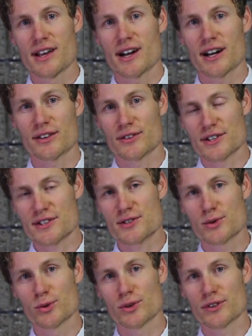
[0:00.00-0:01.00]
either into
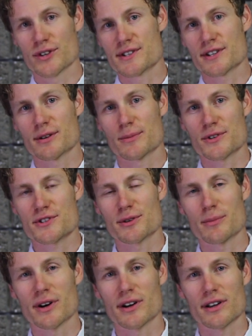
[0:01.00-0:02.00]
school or into commercial
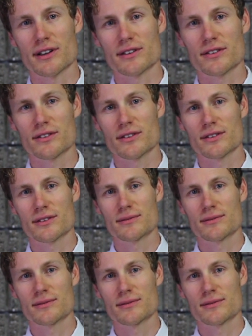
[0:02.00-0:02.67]
markets.